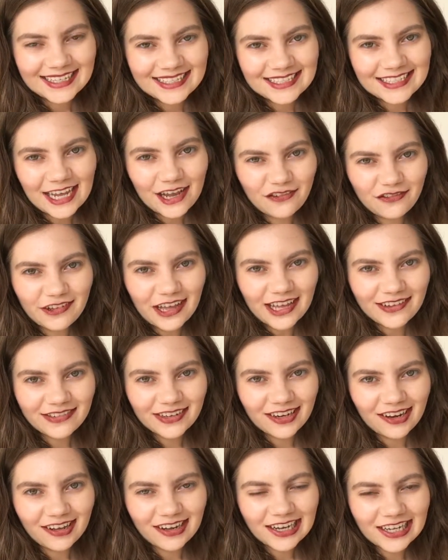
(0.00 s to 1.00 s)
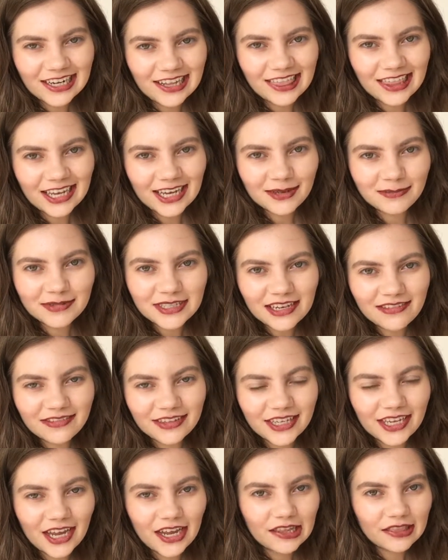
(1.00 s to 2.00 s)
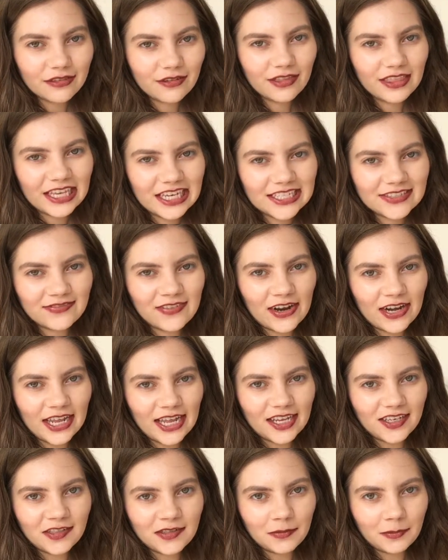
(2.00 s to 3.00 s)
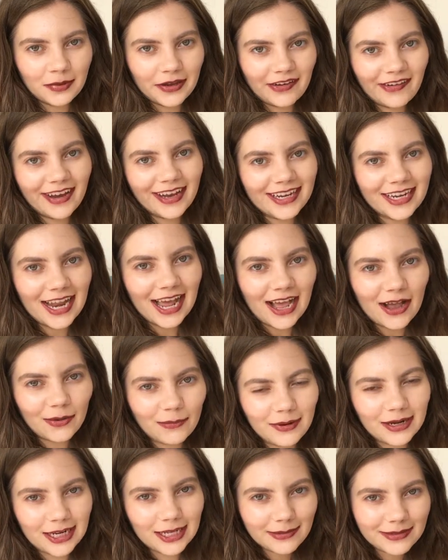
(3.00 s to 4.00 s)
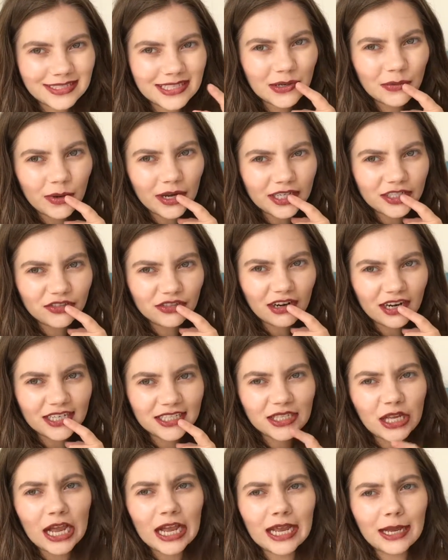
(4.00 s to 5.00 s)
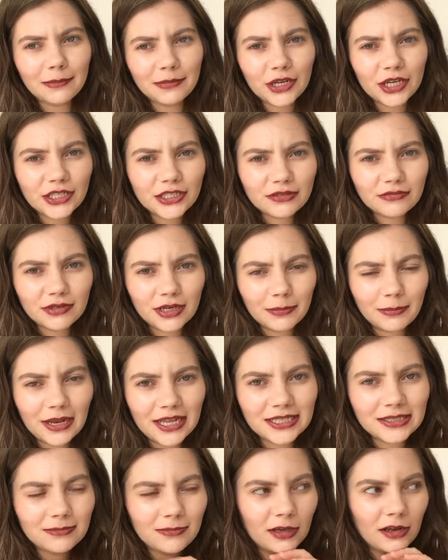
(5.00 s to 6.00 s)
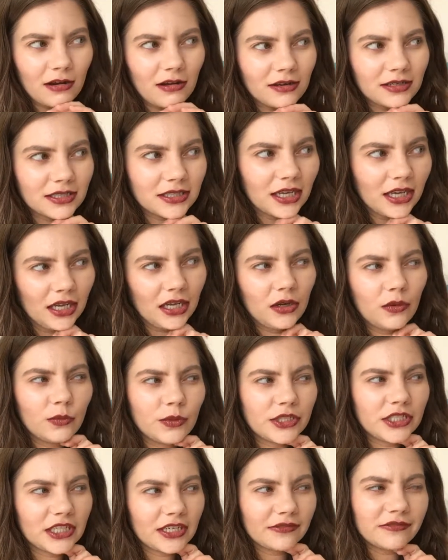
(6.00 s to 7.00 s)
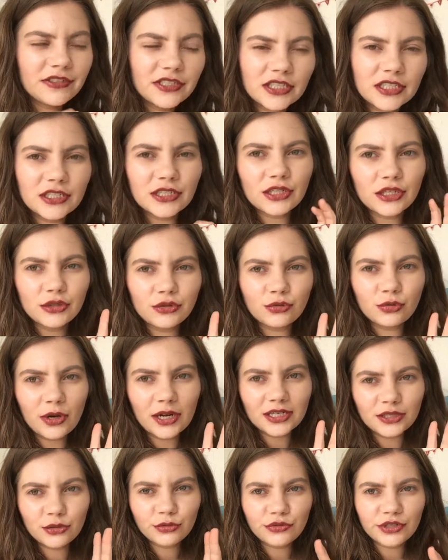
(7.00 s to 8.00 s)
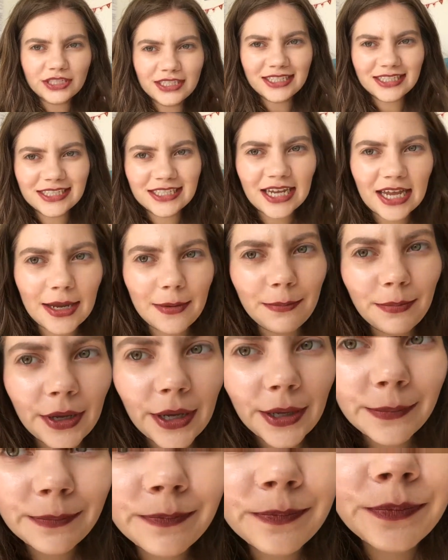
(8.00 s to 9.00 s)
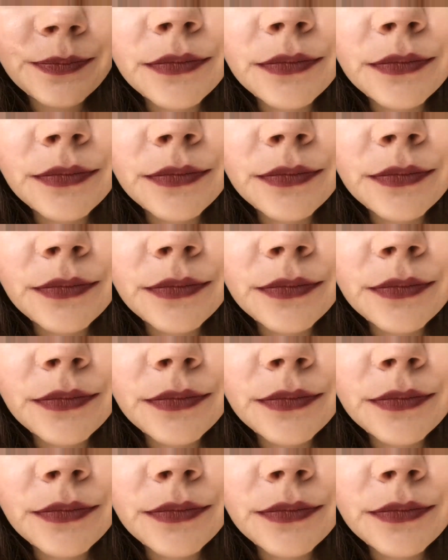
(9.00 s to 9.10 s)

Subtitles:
It's now 5 o'clock and I think I'm definitely going through the exfoliation period now. My lips are quite dry, so I am going to reapply some gloss, which I've done so twice already today, but